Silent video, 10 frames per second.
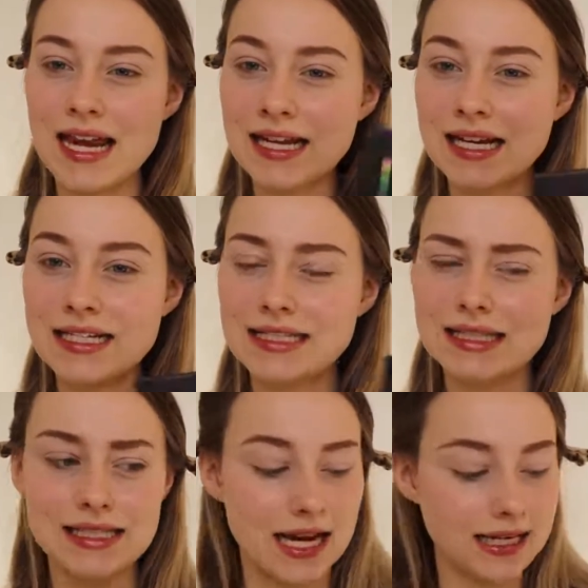
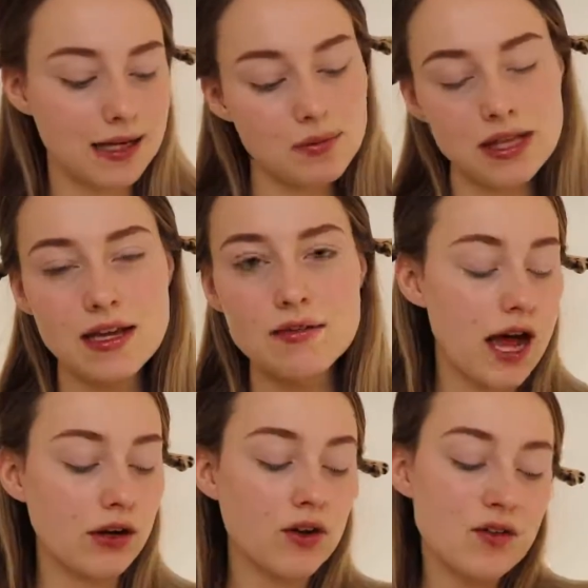$8.99, I believe.
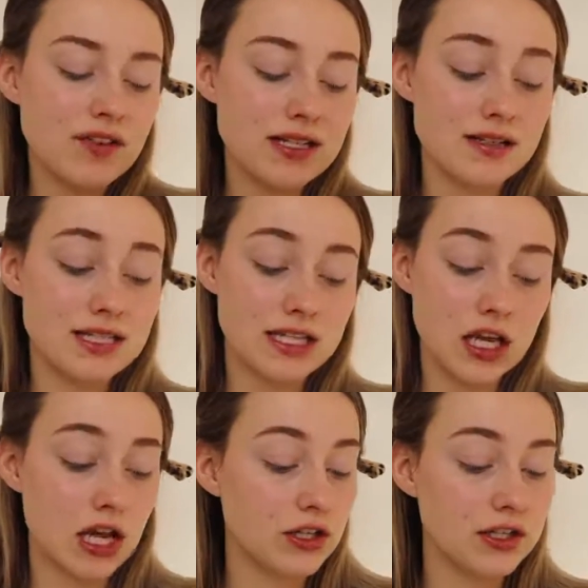I don't know if it's
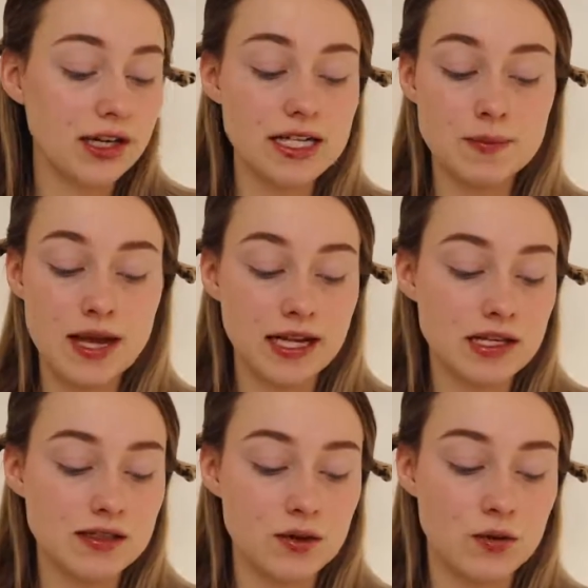Color
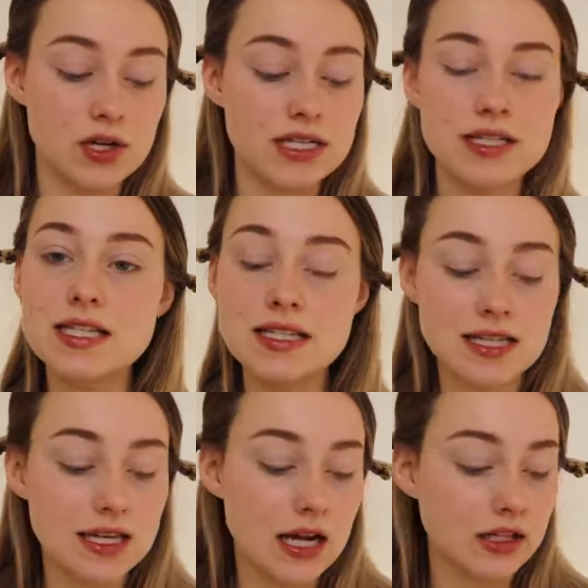Cosmetics or
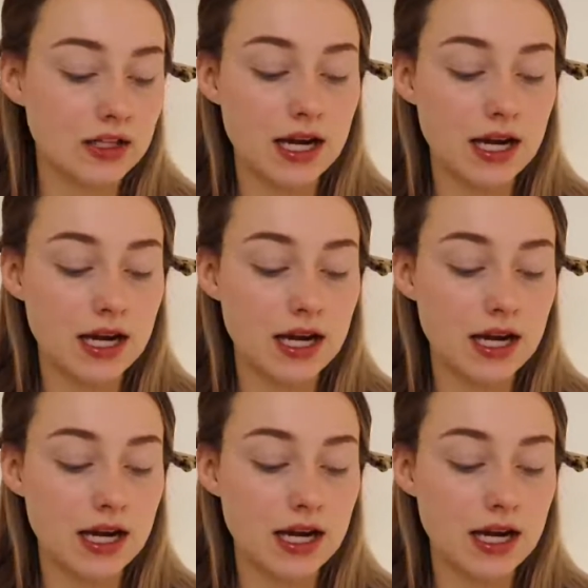CC Color